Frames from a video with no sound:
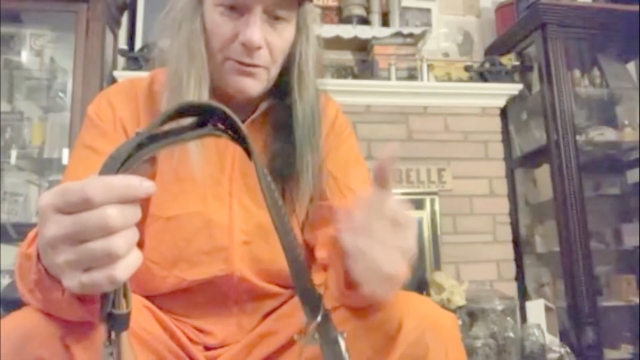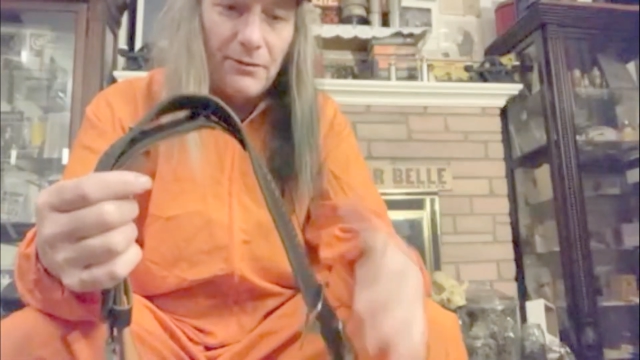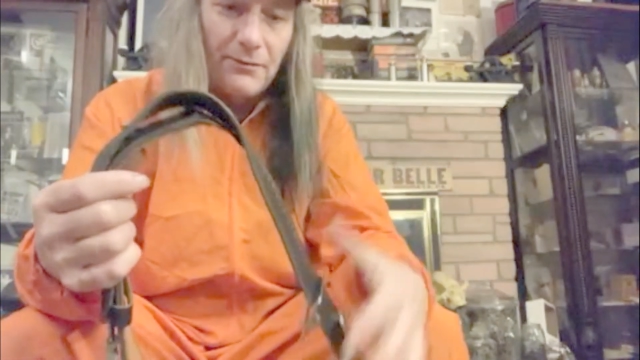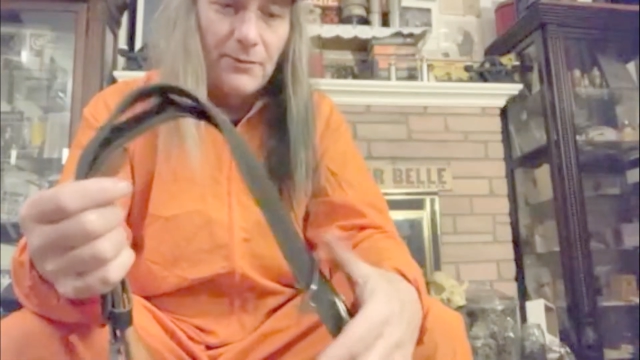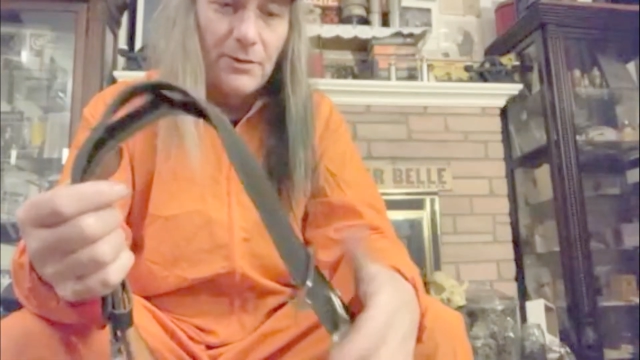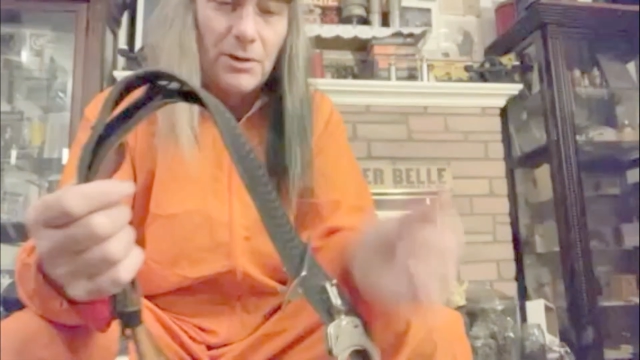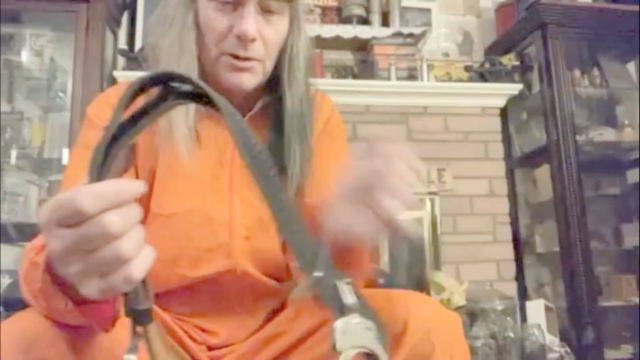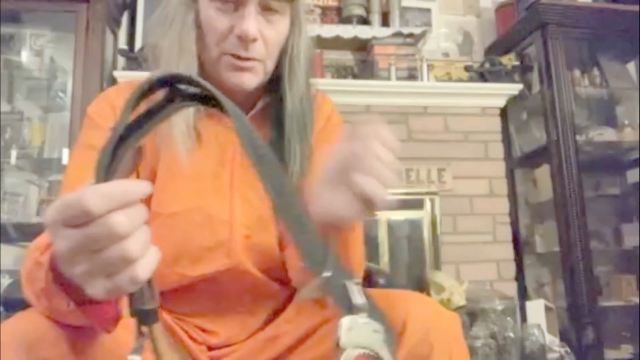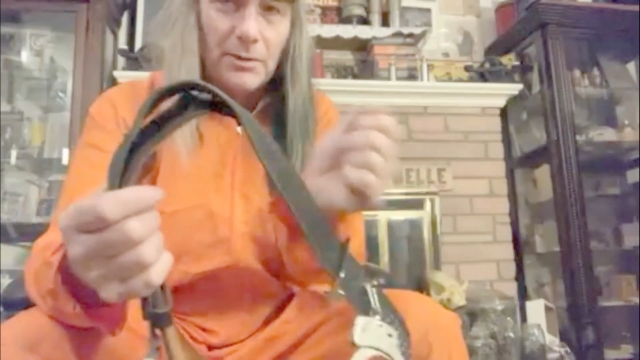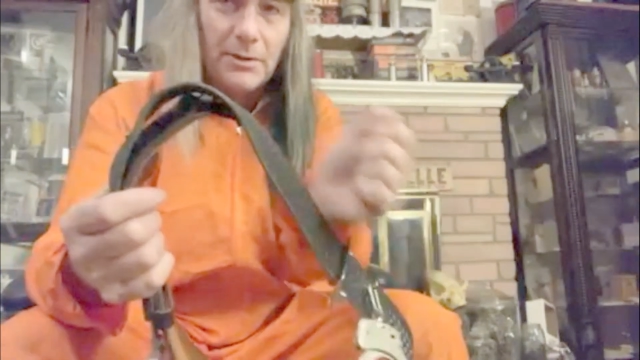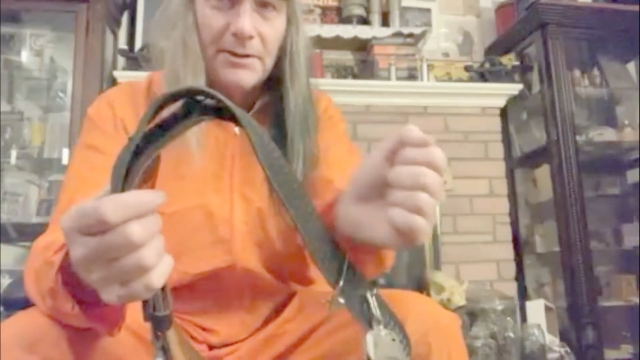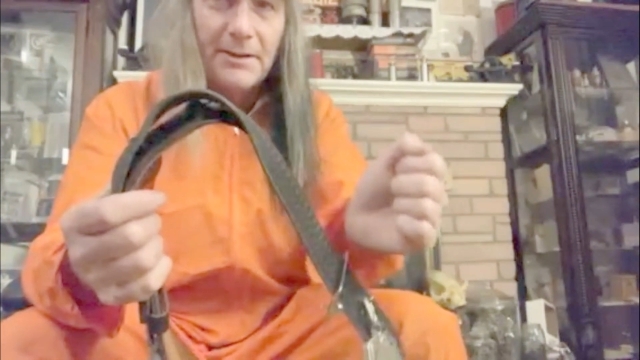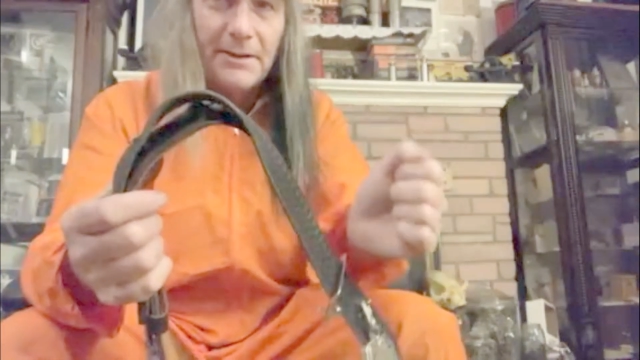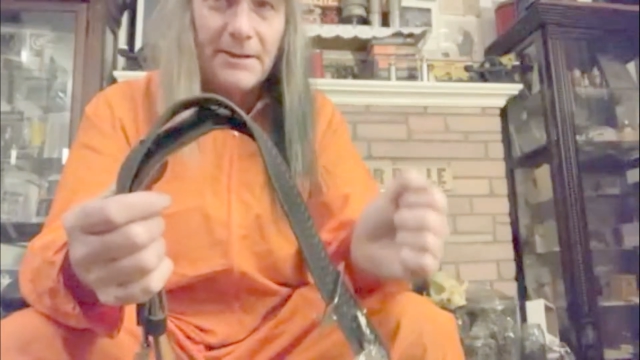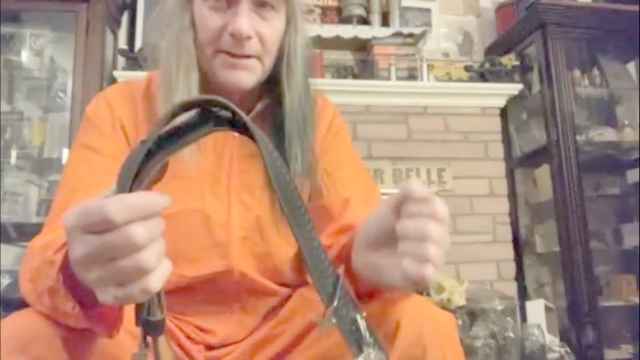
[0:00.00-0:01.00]
through,
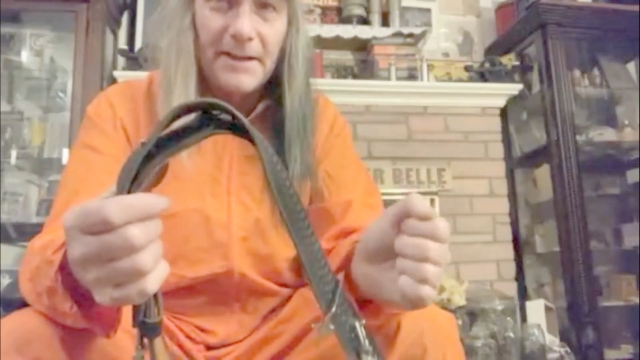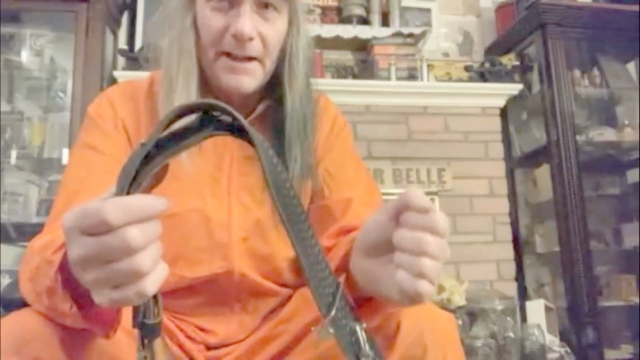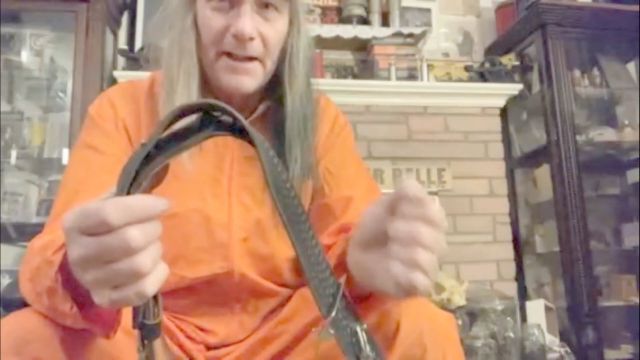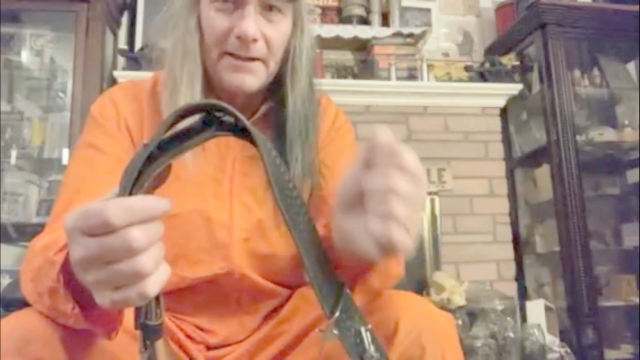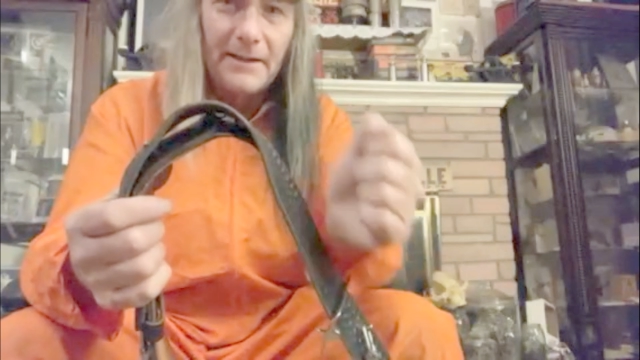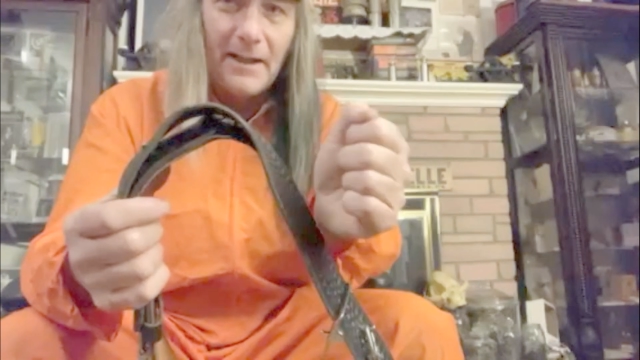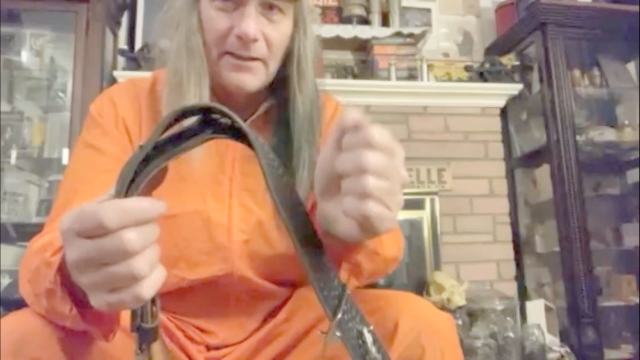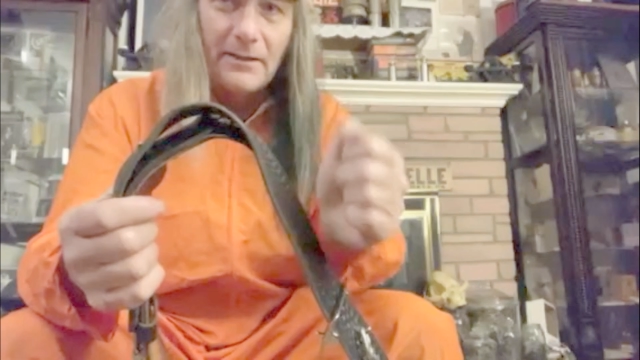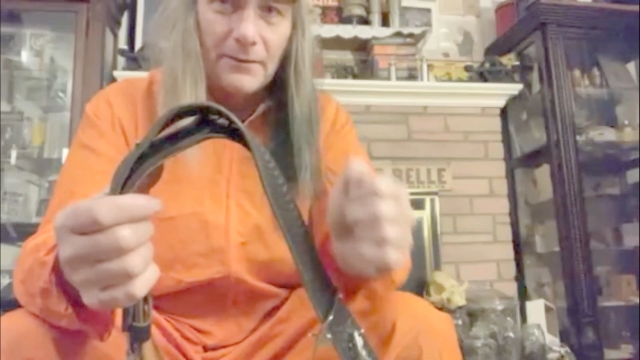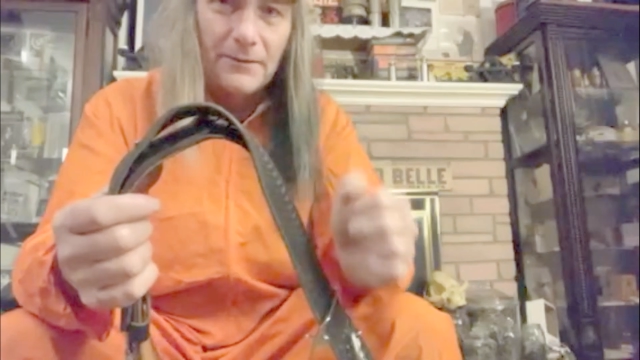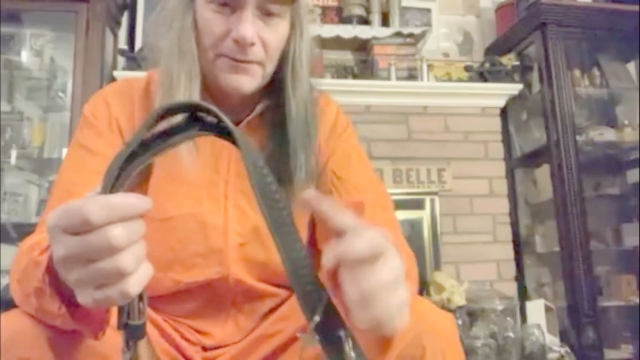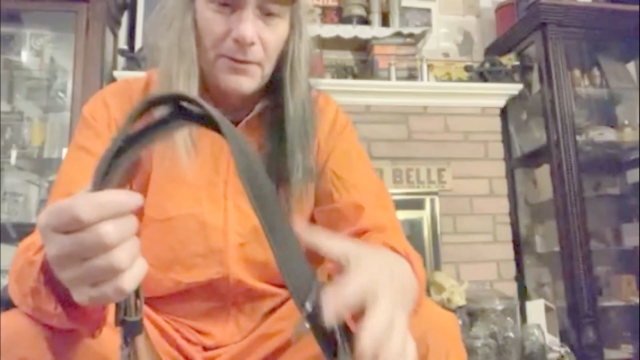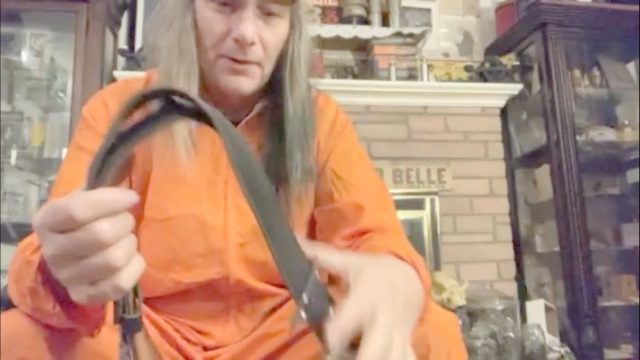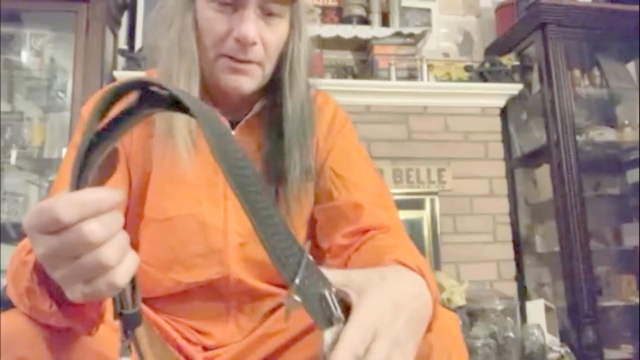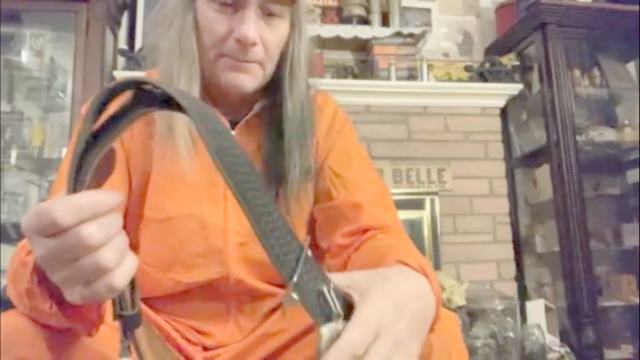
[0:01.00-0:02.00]
again, at the
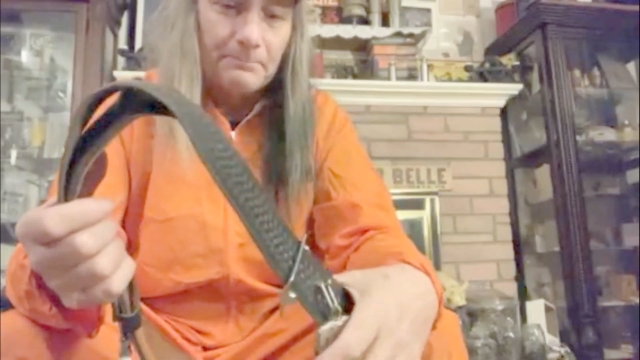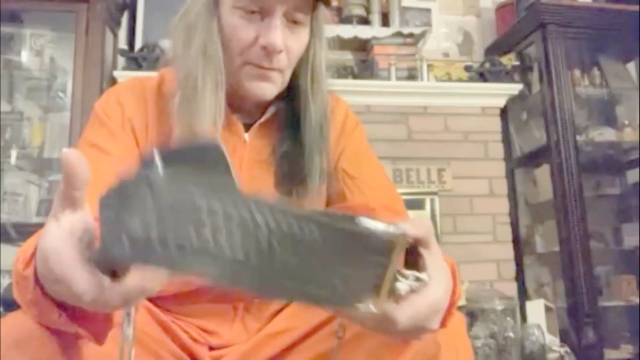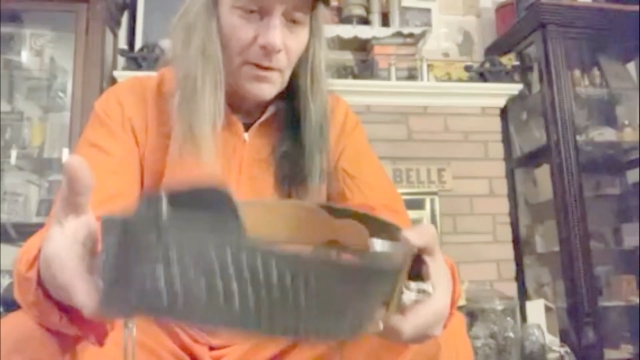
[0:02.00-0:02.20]
front.